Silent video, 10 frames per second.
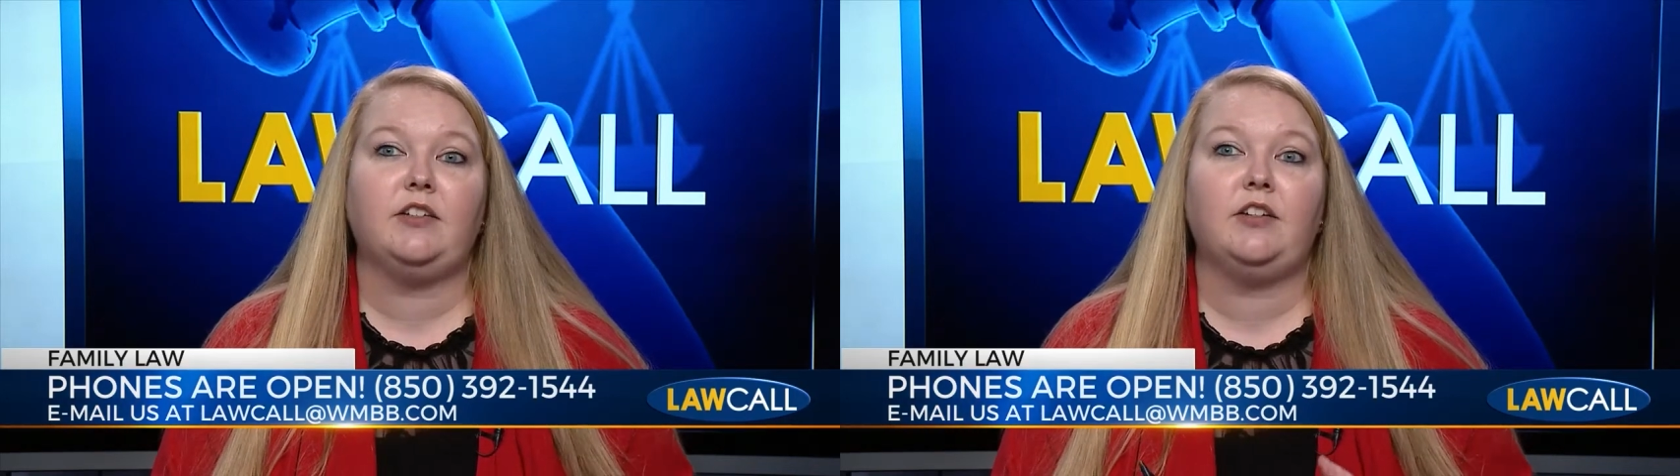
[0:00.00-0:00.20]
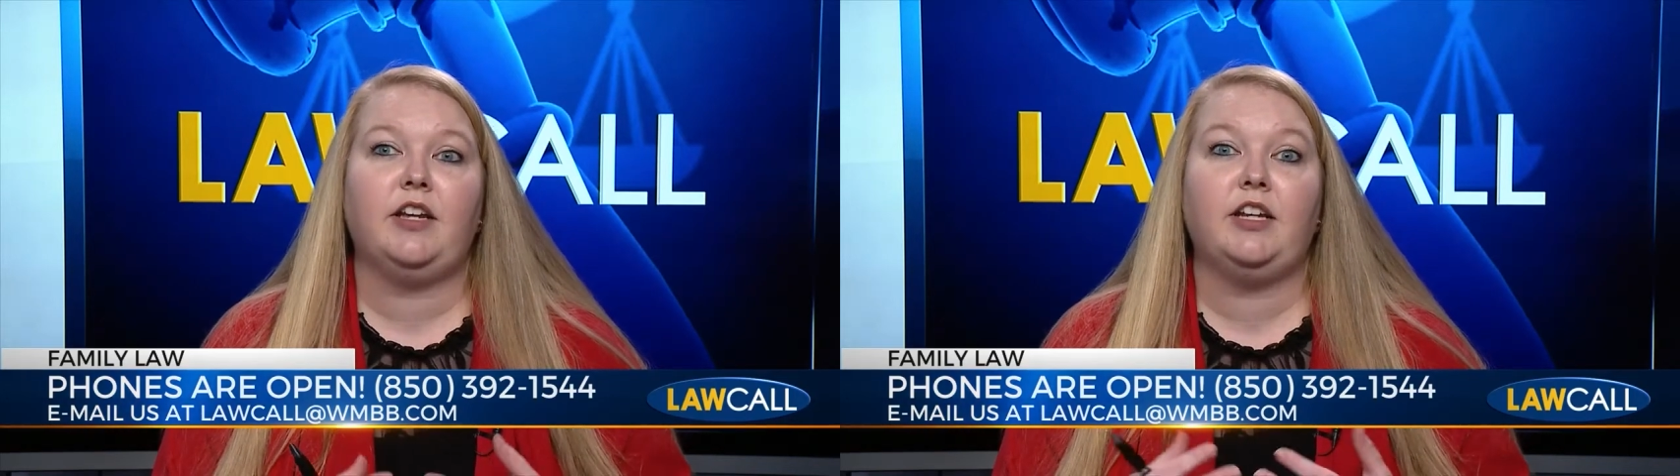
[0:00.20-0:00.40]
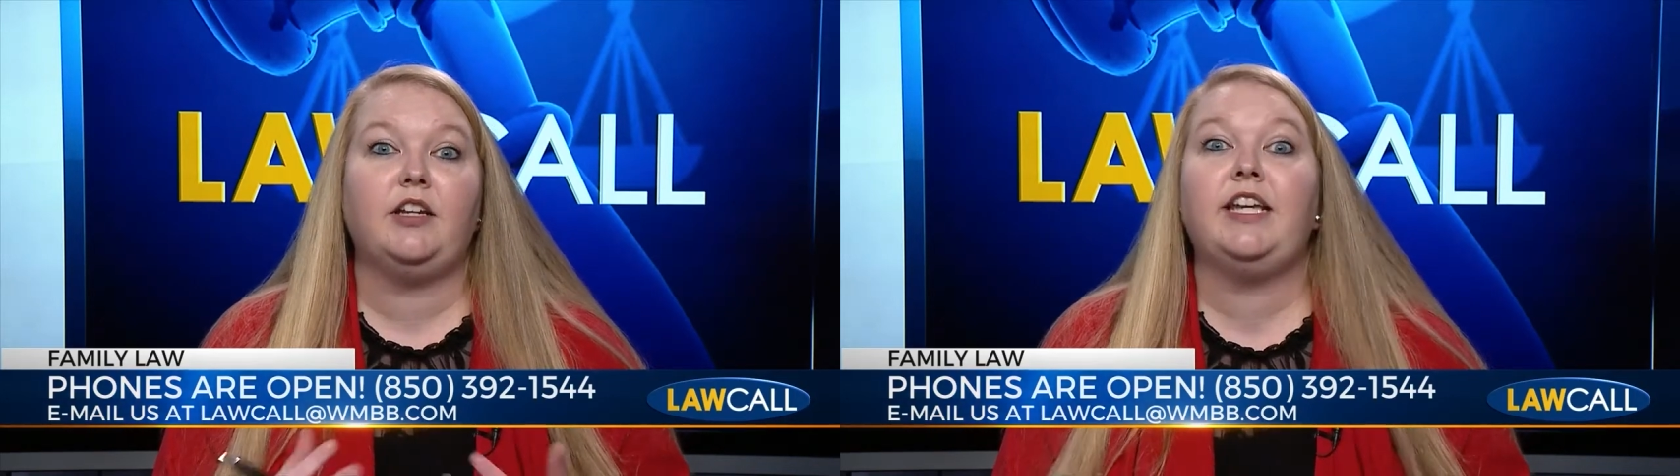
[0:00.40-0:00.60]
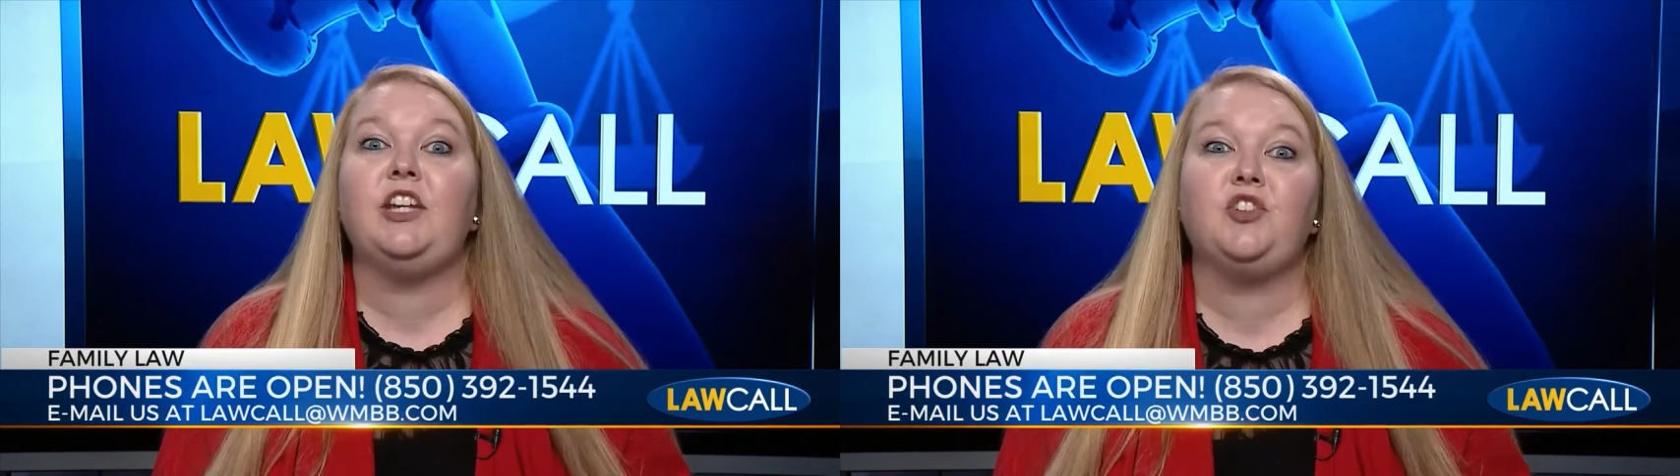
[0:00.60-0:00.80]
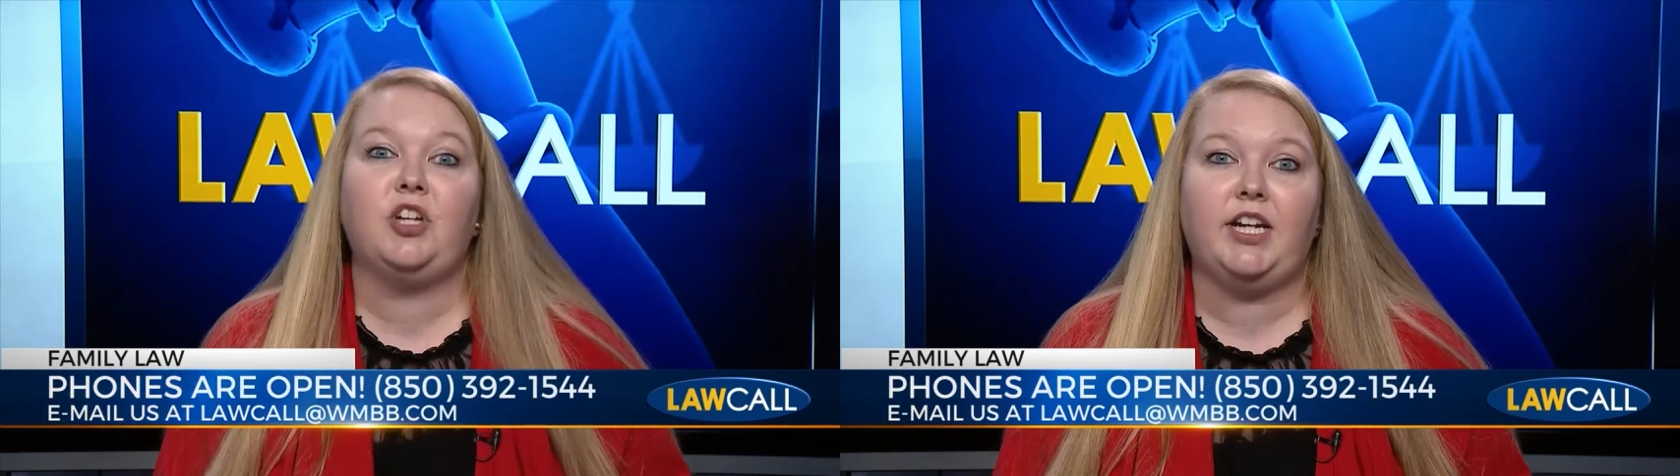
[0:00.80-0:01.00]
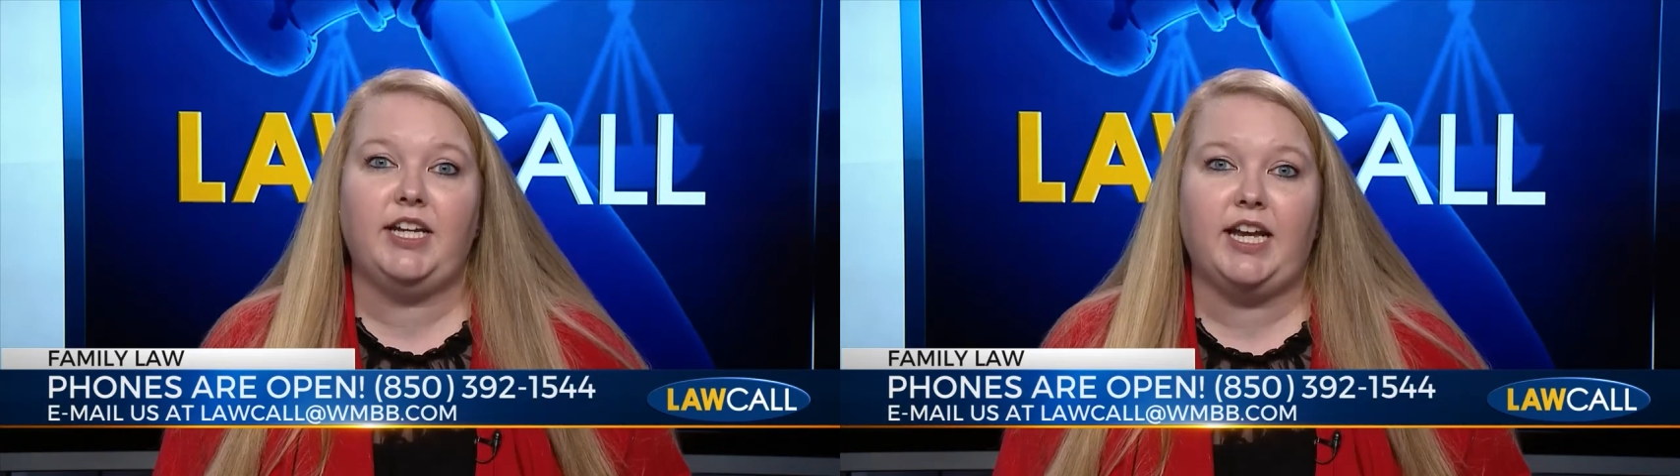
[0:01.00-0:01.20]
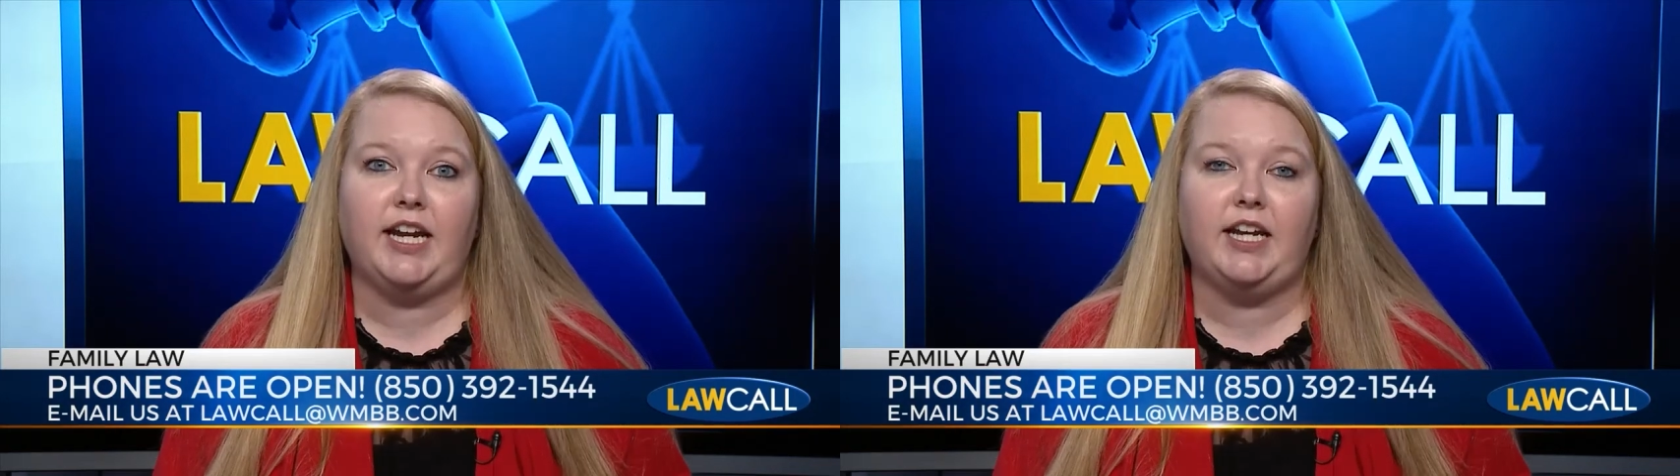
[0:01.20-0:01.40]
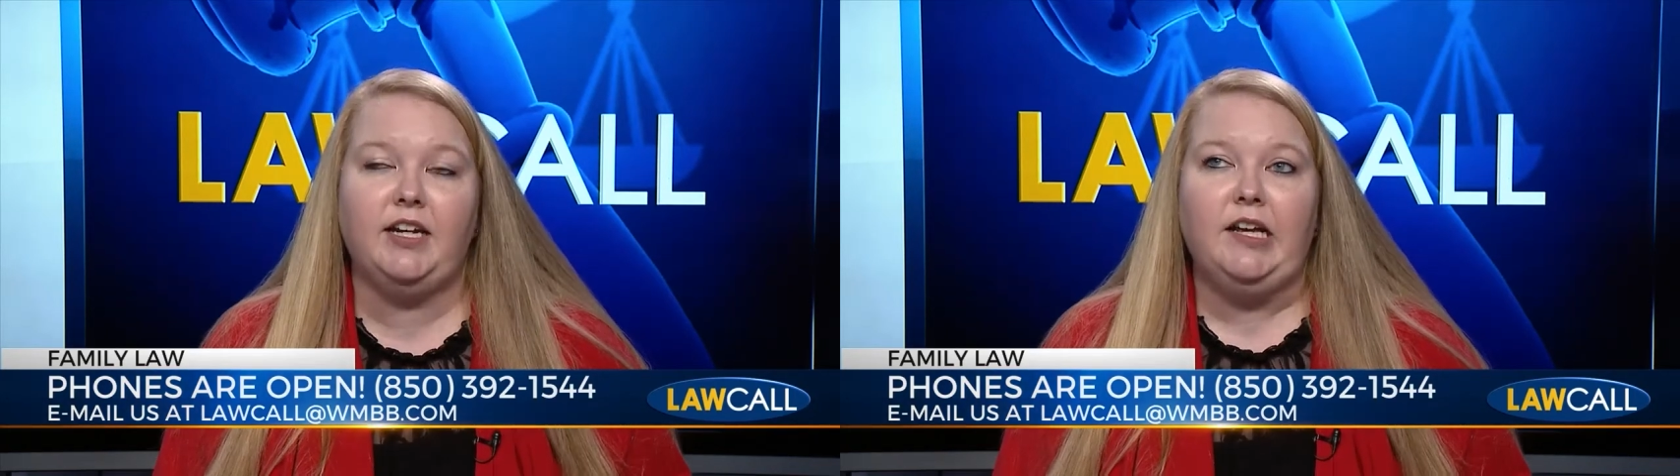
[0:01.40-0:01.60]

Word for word: it, he shouldn't get it.